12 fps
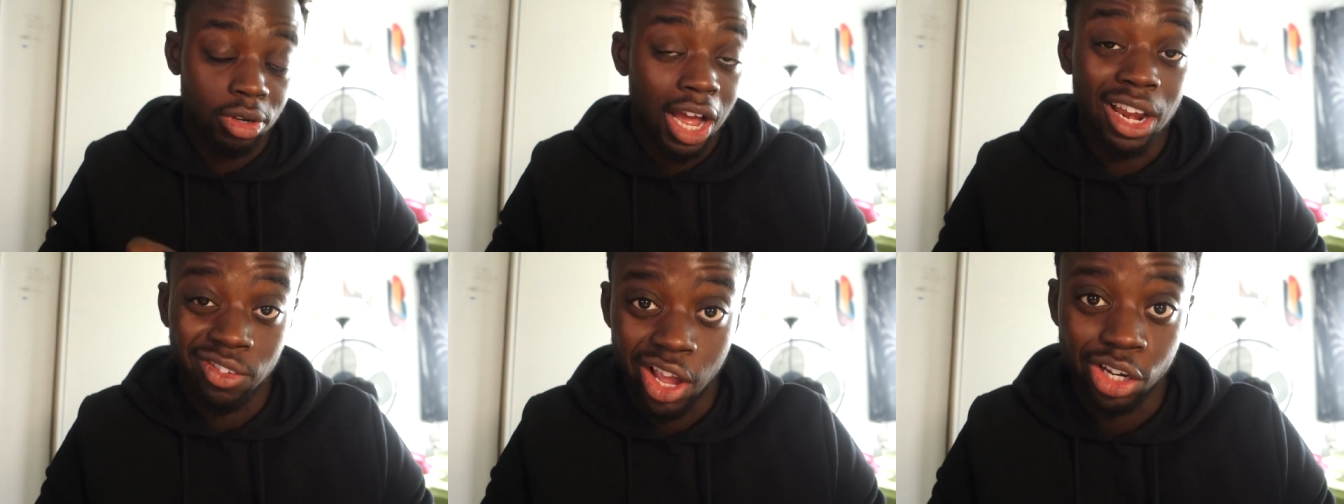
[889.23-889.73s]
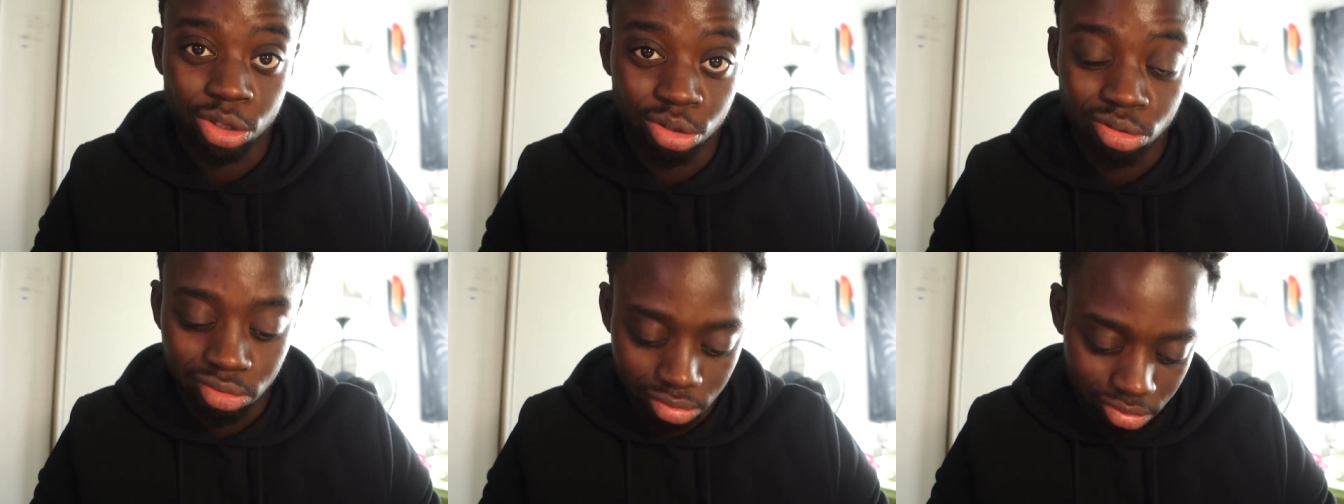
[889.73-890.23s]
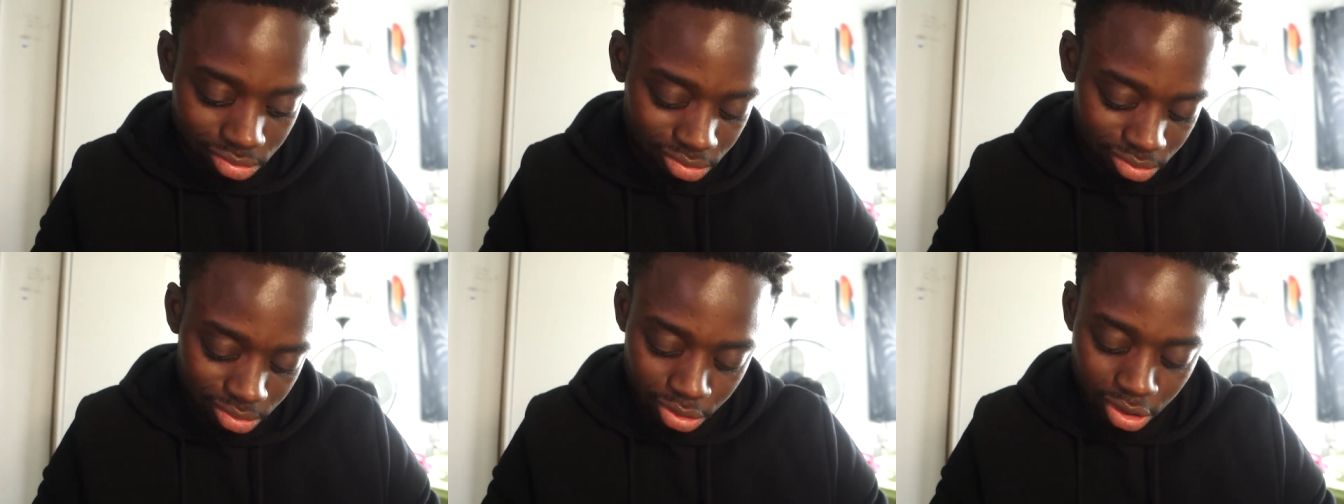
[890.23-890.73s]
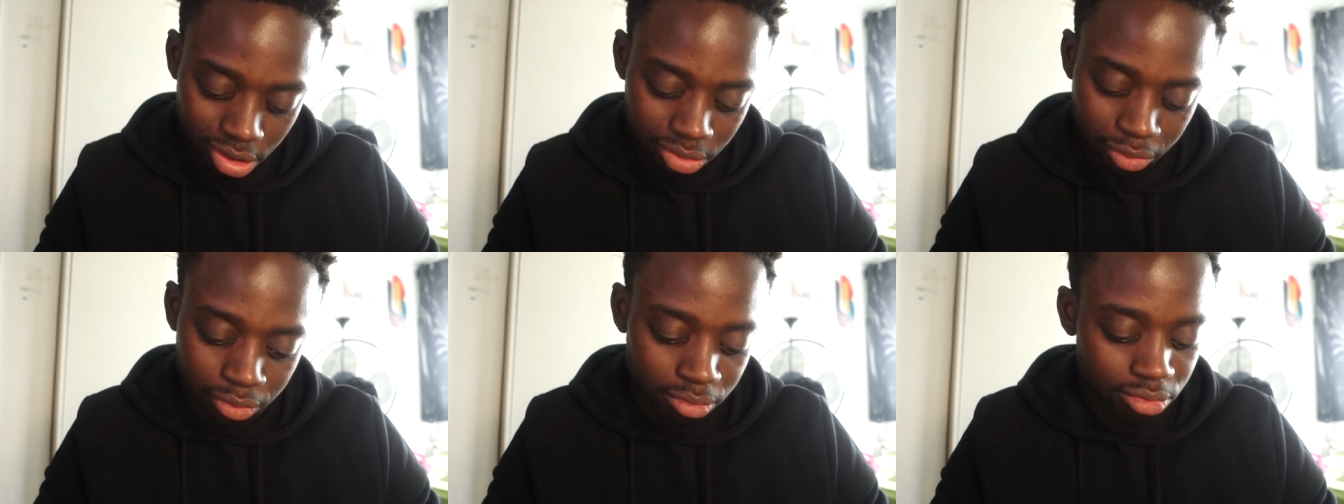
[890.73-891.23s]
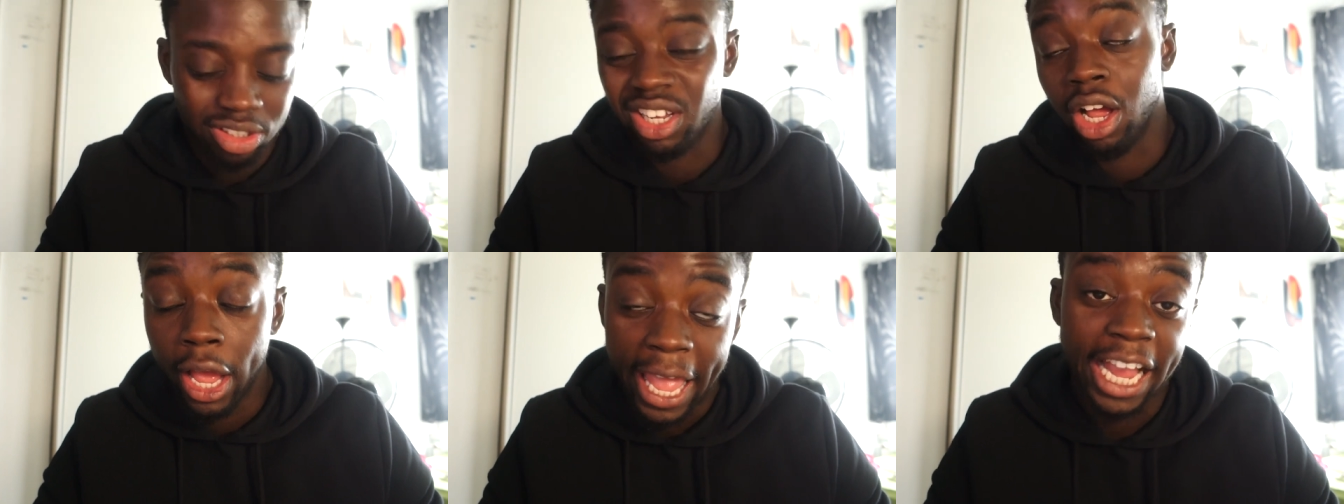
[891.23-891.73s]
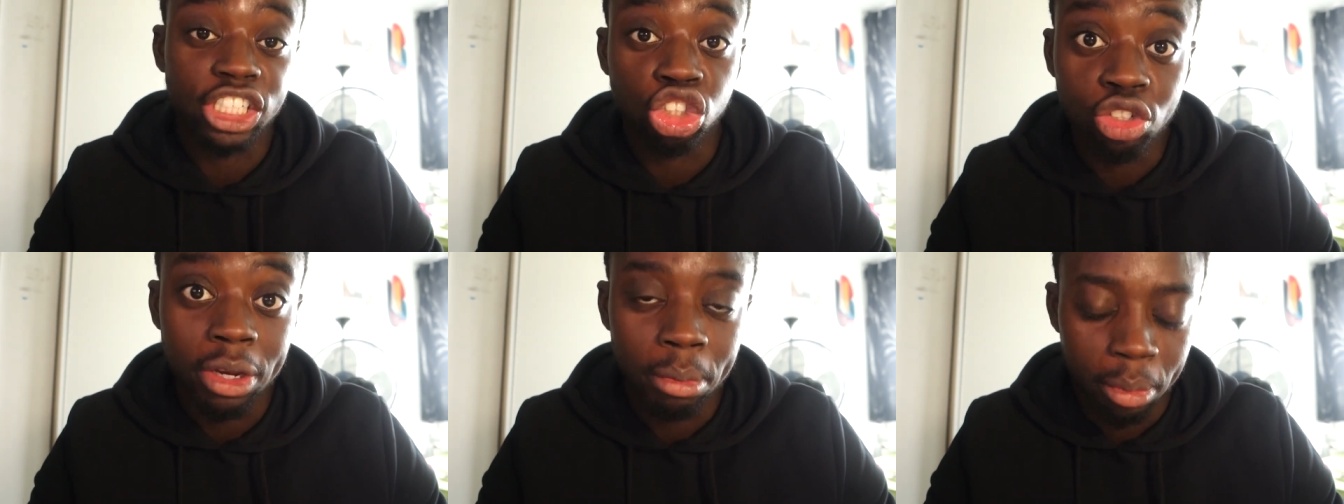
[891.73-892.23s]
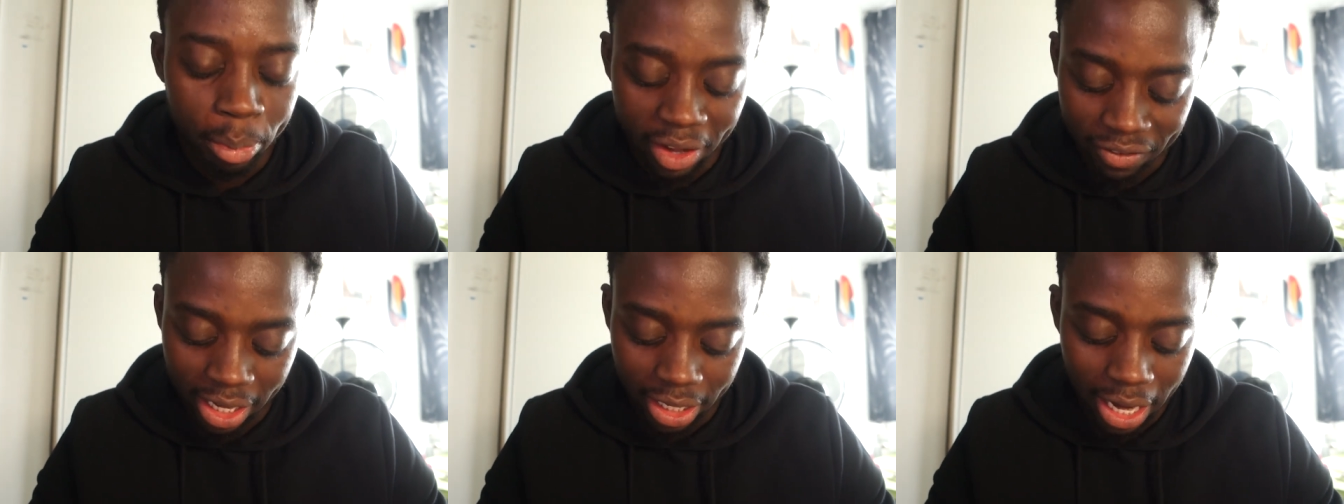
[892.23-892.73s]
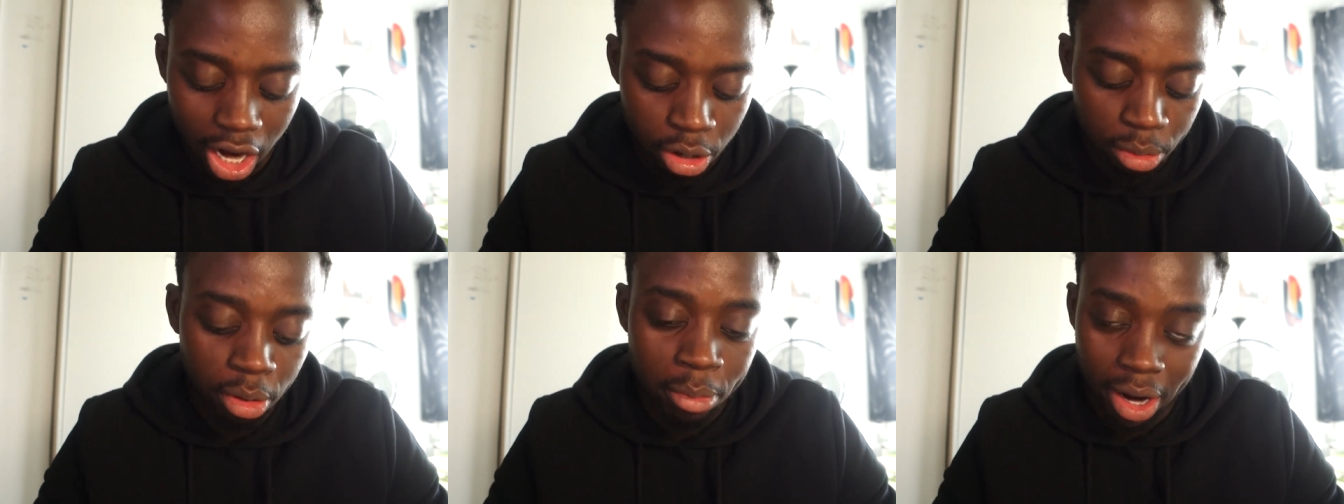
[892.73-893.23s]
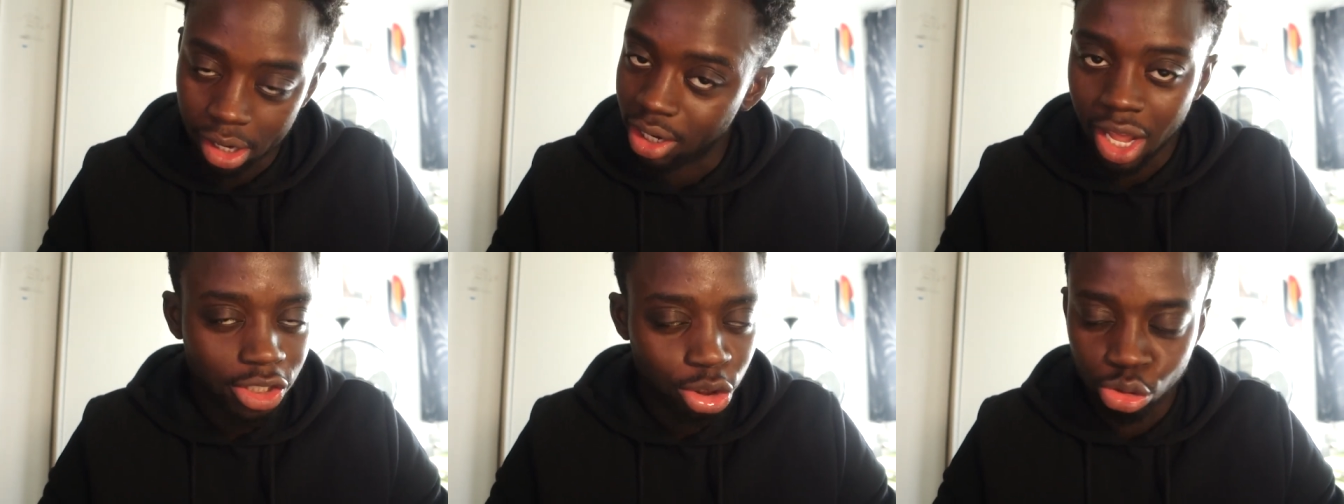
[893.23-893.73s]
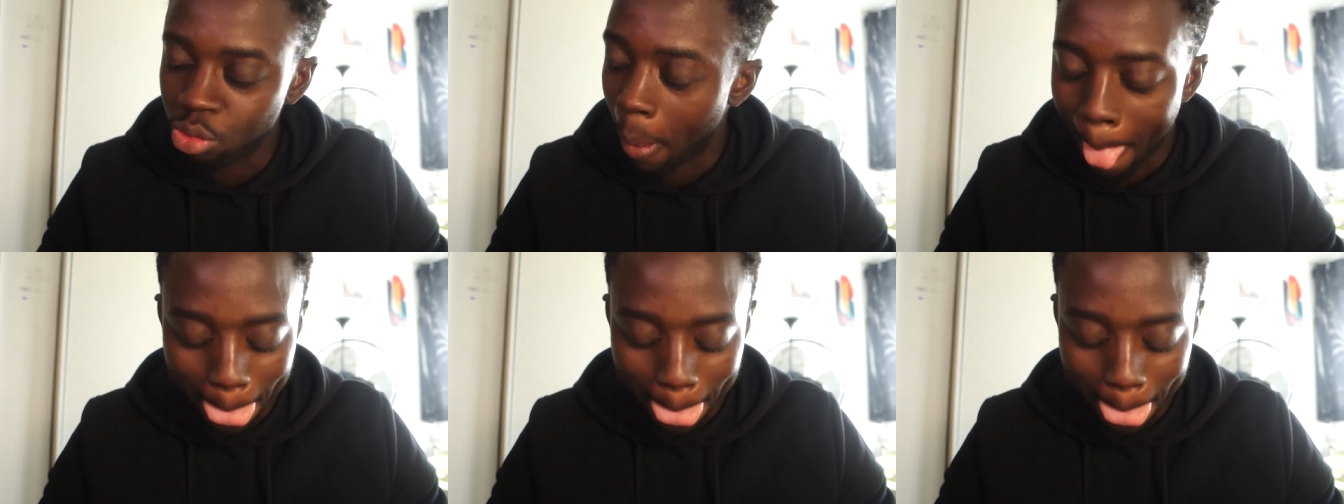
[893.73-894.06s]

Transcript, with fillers: I love cashew. Not extremely big fan of caramel but cashew